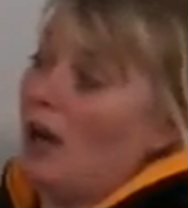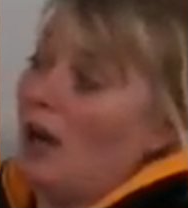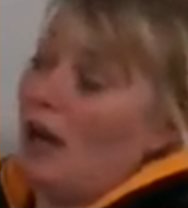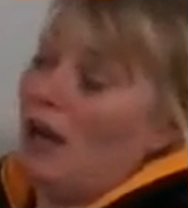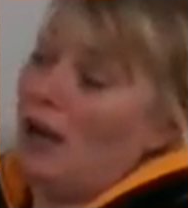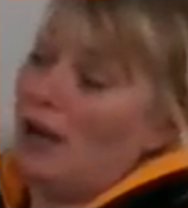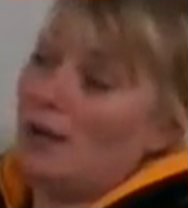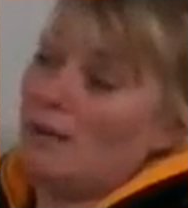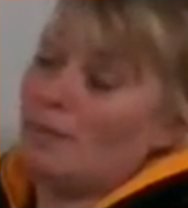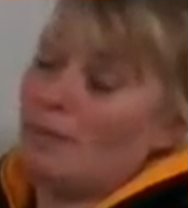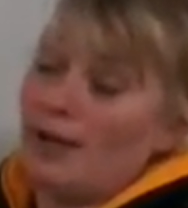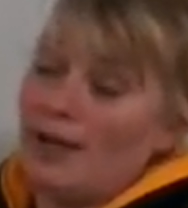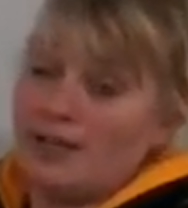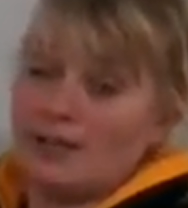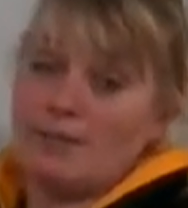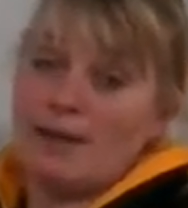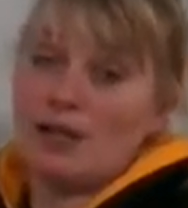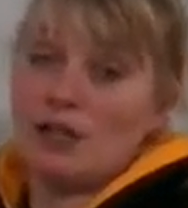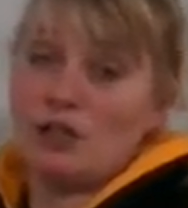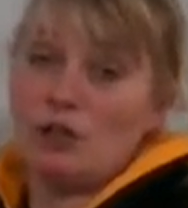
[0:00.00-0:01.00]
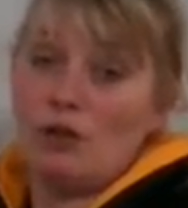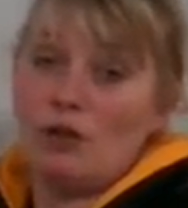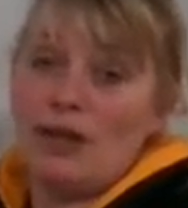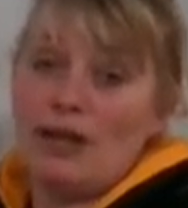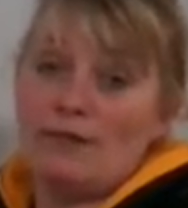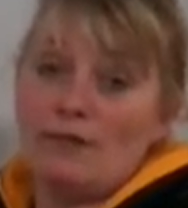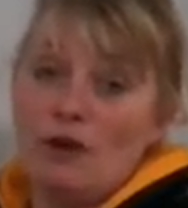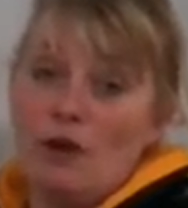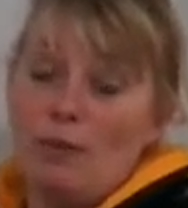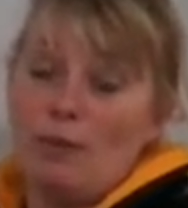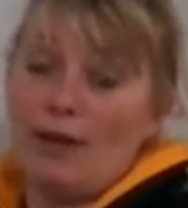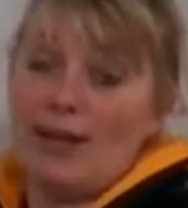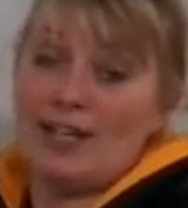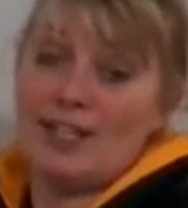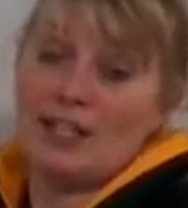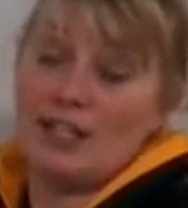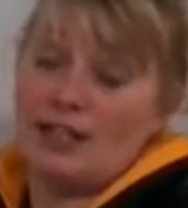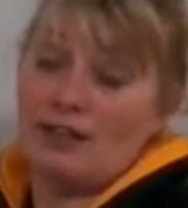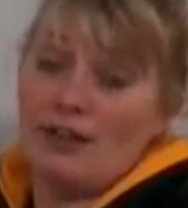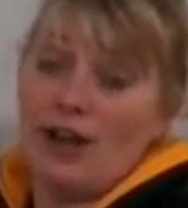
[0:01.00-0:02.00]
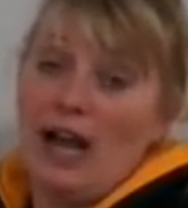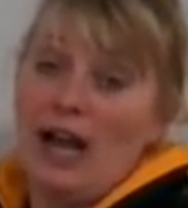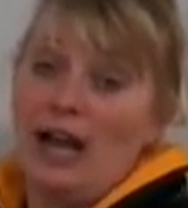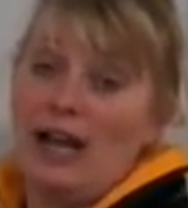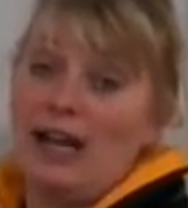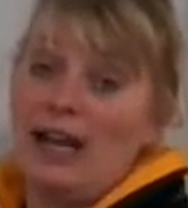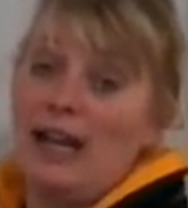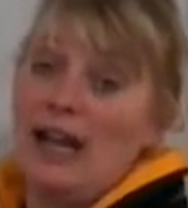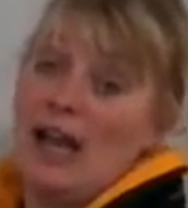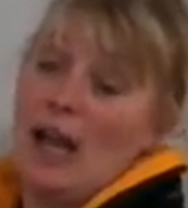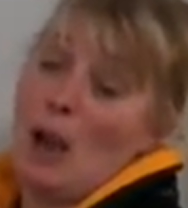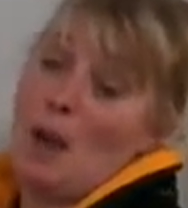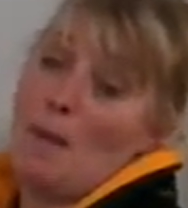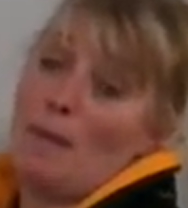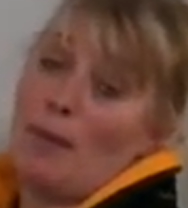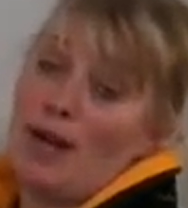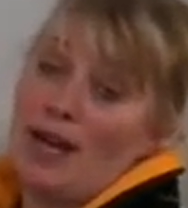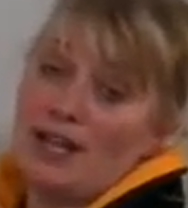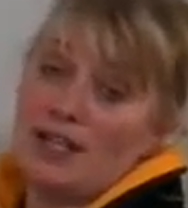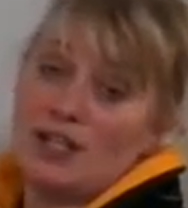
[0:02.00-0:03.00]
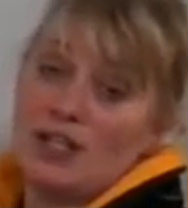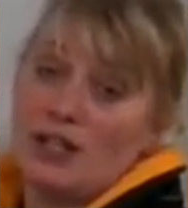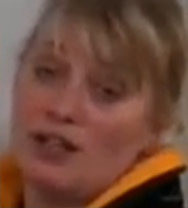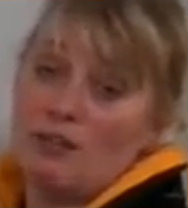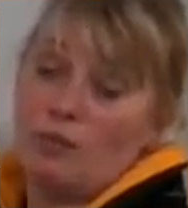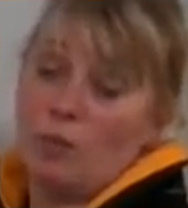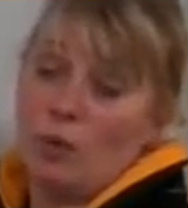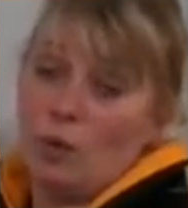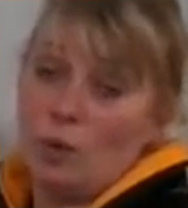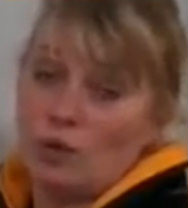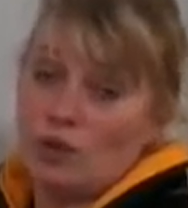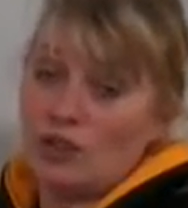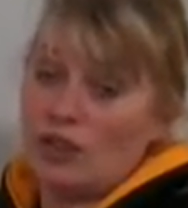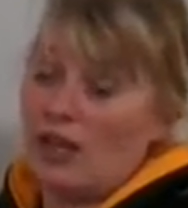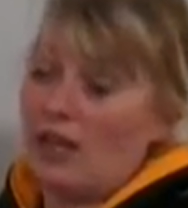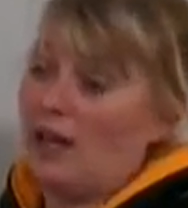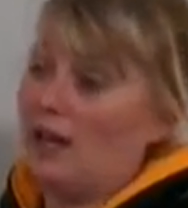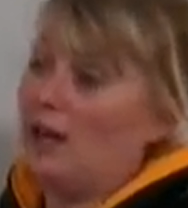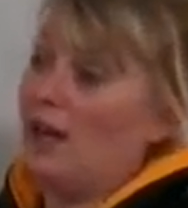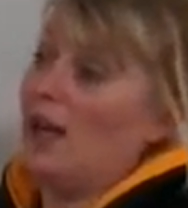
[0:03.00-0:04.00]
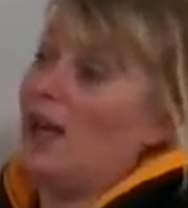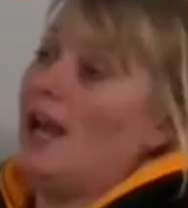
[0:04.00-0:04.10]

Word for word: Uh, please make sure they've got plenty of hay, plenty of water,